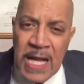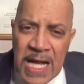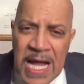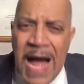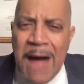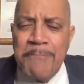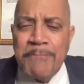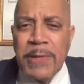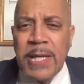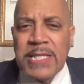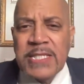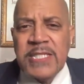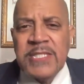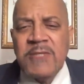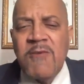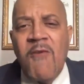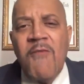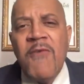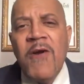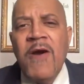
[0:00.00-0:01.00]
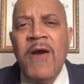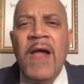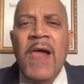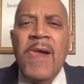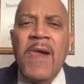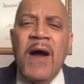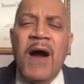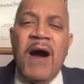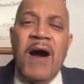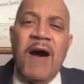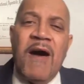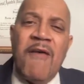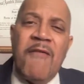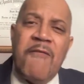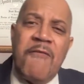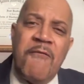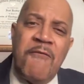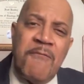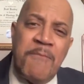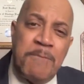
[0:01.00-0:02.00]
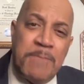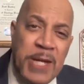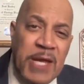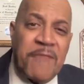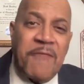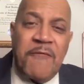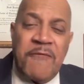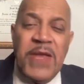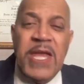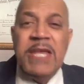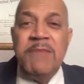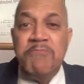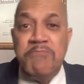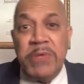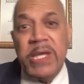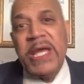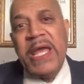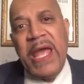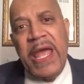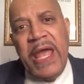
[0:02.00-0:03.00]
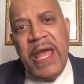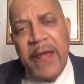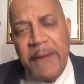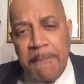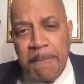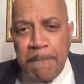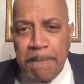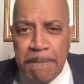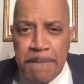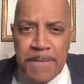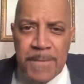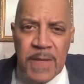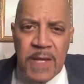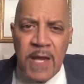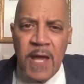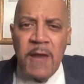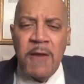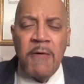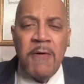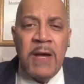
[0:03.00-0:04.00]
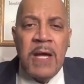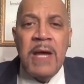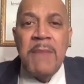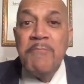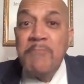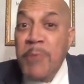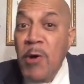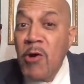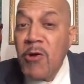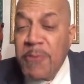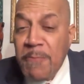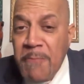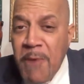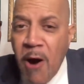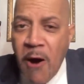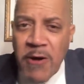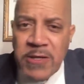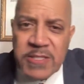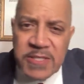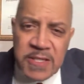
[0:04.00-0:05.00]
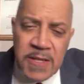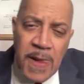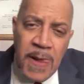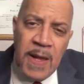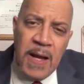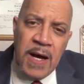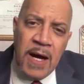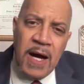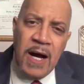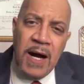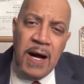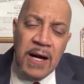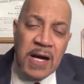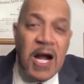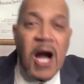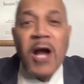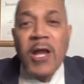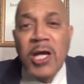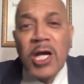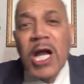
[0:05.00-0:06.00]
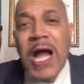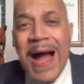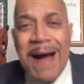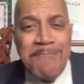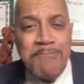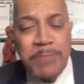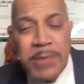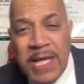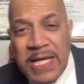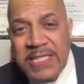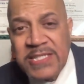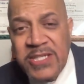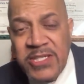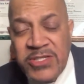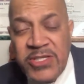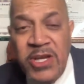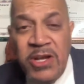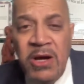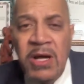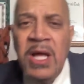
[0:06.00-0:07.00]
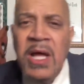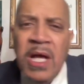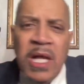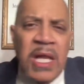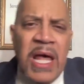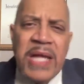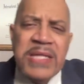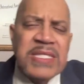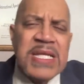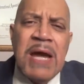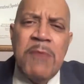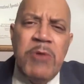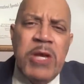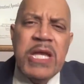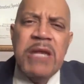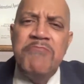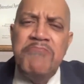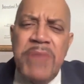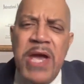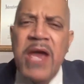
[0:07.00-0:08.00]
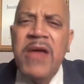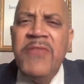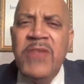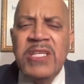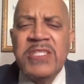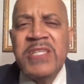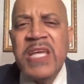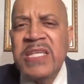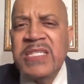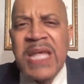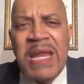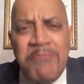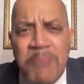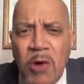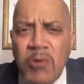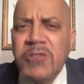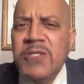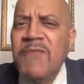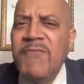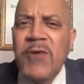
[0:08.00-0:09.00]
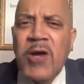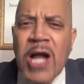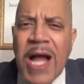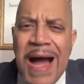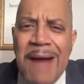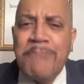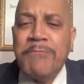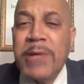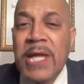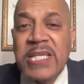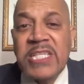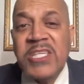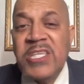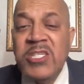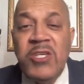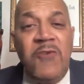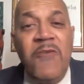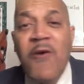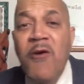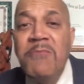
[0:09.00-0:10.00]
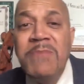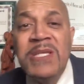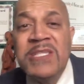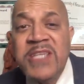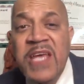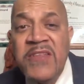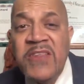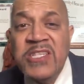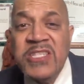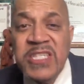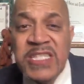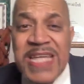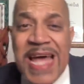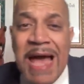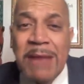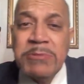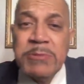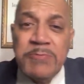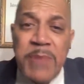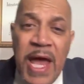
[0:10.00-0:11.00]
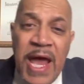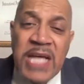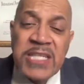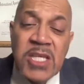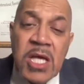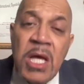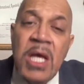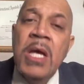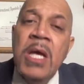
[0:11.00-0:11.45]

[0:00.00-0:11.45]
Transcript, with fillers: complexes over uh, big feet, big head, you know, birthmarks, uh, color complexes. You know, a lot of times we can bear these things, and most of your complexes, and you've heard me say this in times past,